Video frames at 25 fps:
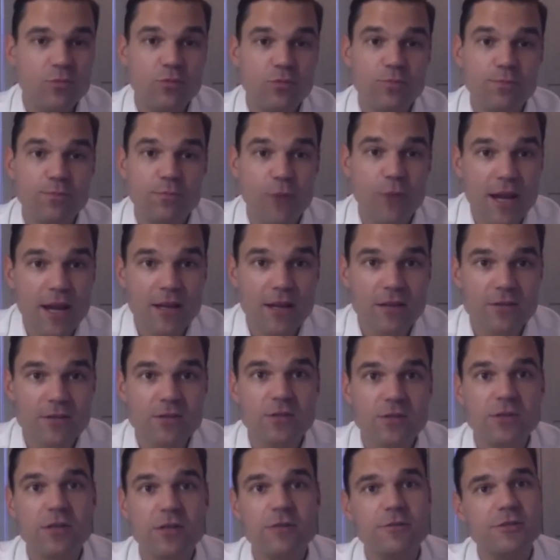
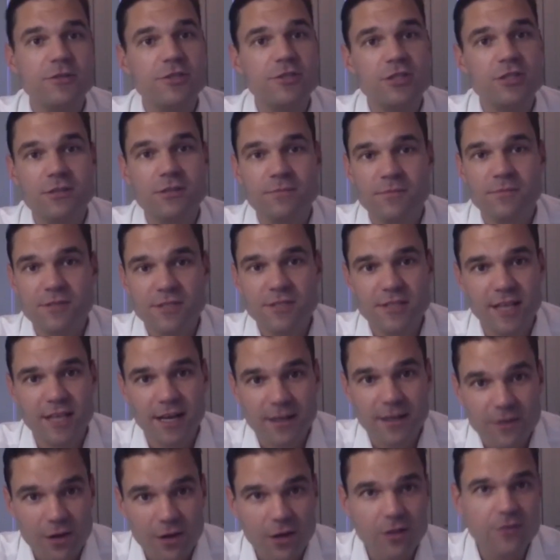regulatory regimes,
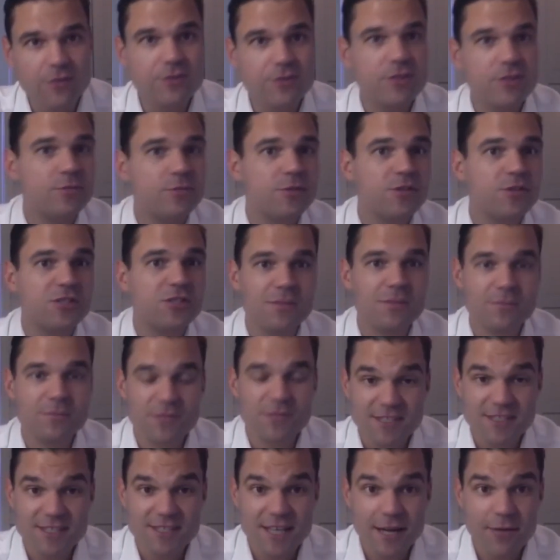technology regimes,
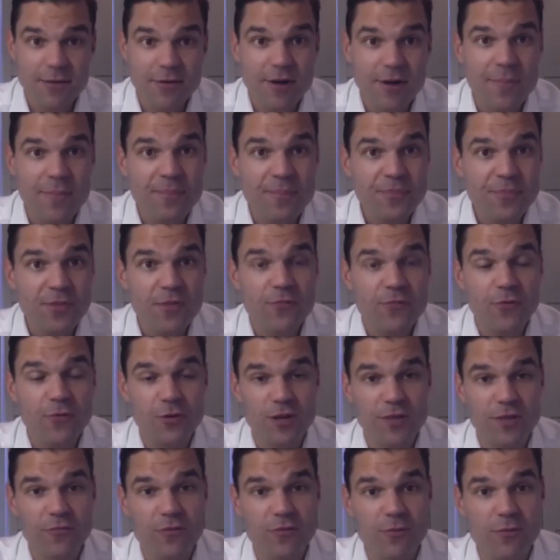etc., for
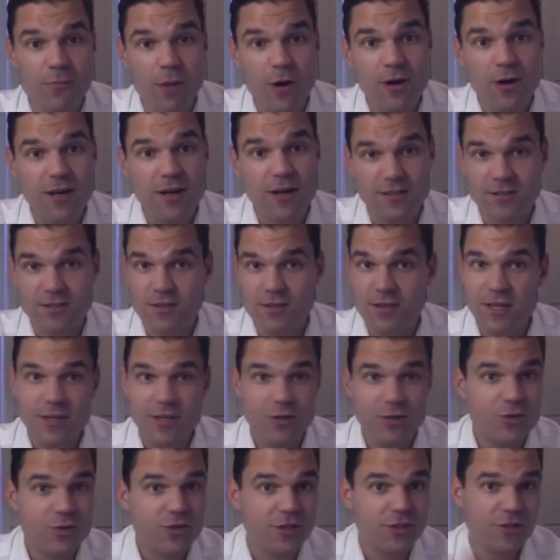different markets. So they
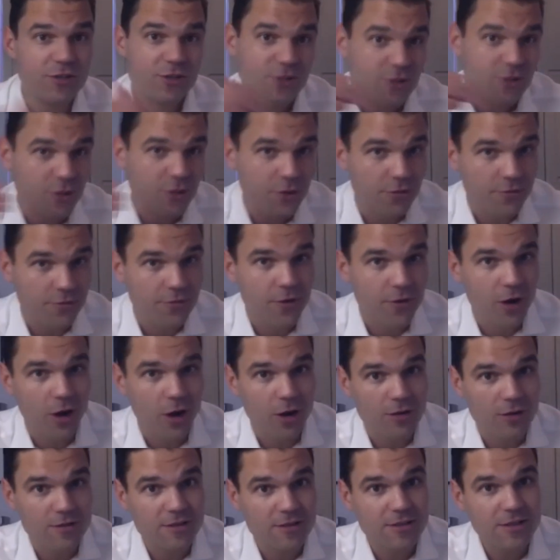usually just
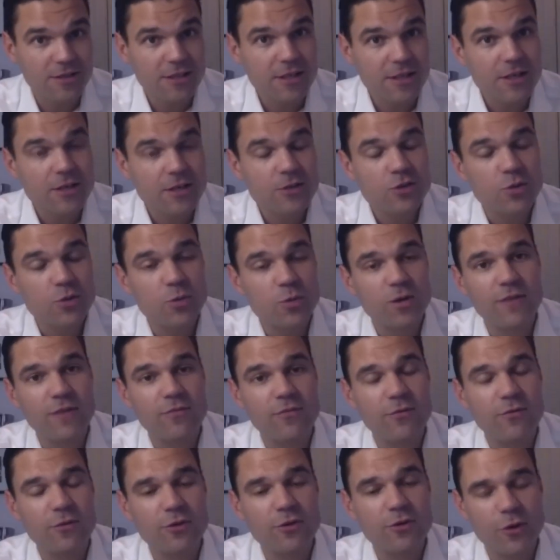default to
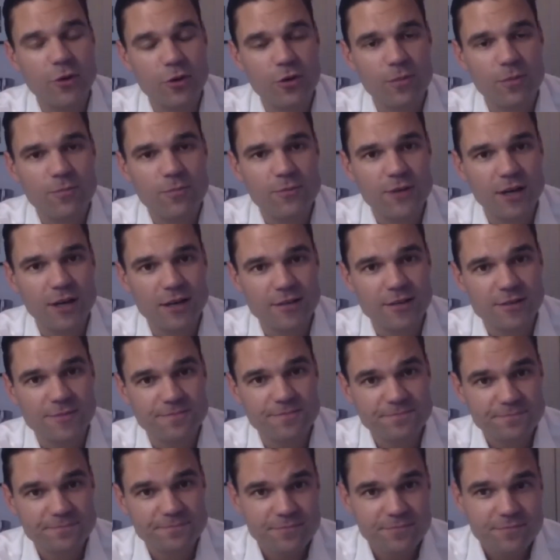whatever Europe does.
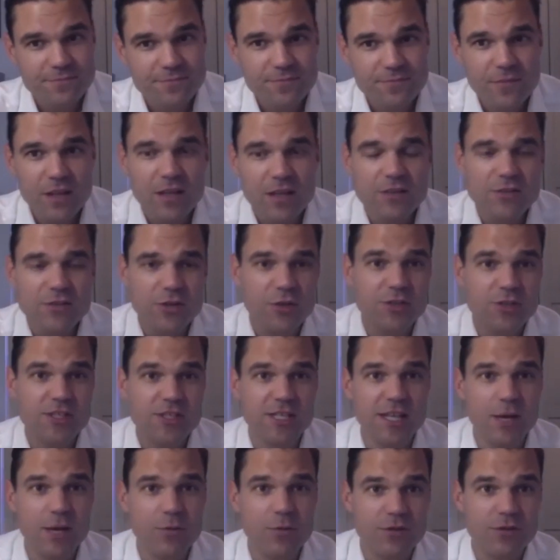So you see
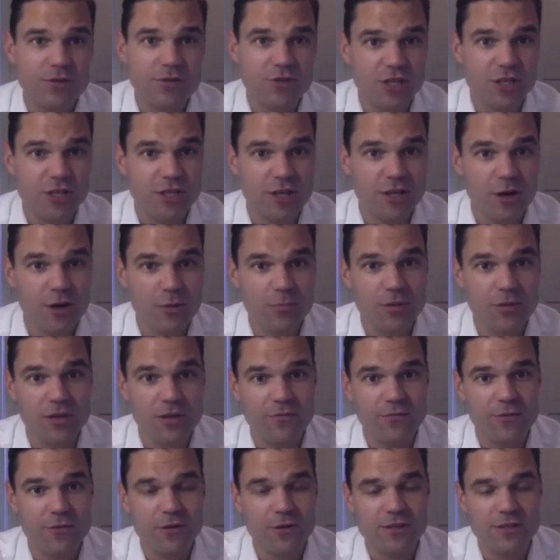that with GDPR,
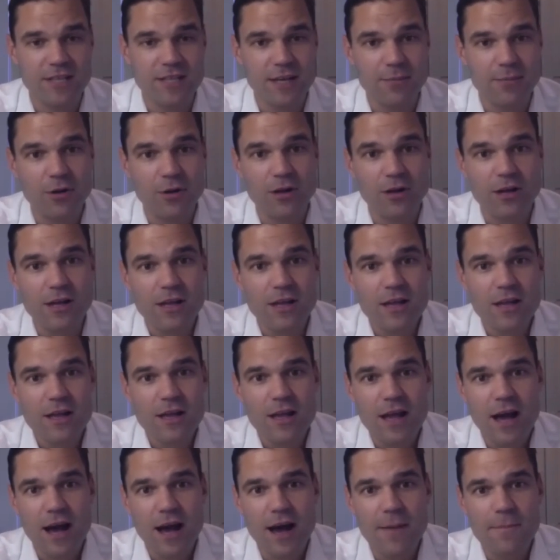for example.
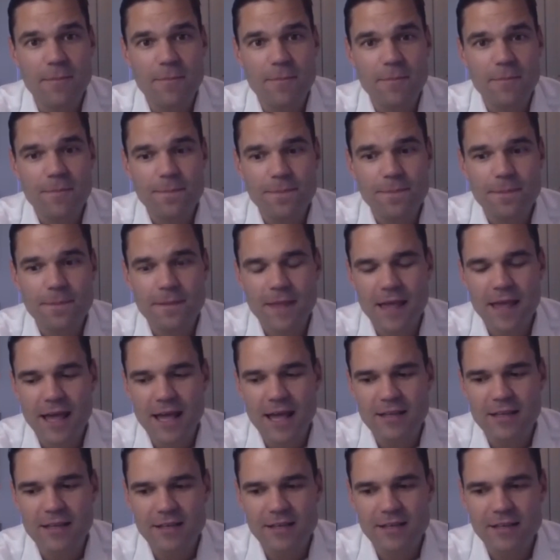And